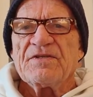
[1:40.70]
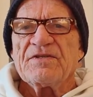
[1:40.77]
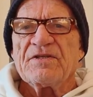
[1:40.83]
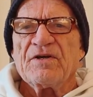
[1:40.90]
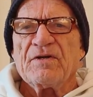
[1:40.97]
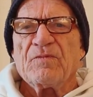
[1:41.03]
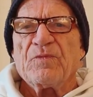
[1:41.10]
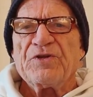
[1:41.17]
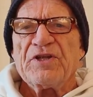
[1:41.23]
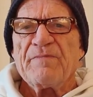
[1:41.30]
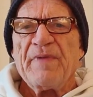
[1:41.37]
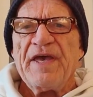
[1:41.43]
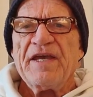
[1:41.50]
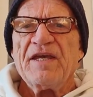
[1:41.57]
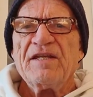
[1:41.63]
So when you're
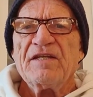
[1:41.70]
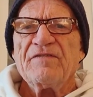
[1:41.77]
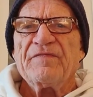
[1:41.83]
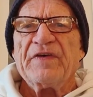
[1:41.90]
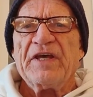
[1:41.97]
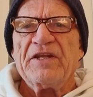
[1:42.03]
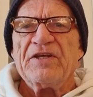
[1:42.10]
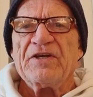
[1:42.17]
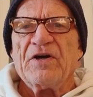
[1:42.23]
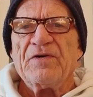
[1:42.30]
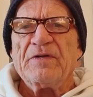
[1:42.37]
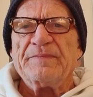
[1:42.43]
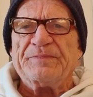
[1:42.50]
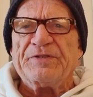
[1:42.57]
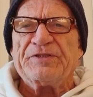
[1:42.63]
making your
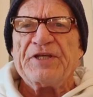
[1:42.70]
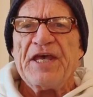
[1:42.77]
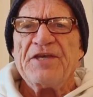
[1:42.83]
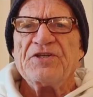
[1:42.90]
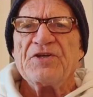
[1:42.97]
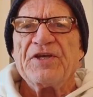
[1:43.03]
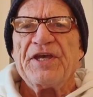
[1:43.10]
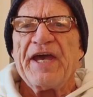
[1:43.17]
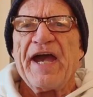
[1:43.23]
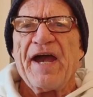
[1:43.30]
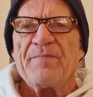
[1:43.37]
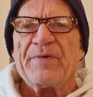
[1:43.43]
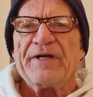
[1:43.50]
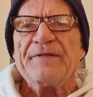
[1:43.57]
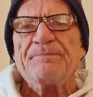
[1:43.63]
video, you take your
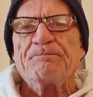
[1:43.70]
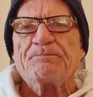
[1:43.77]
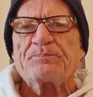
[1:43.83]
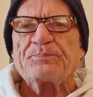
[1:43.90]
camera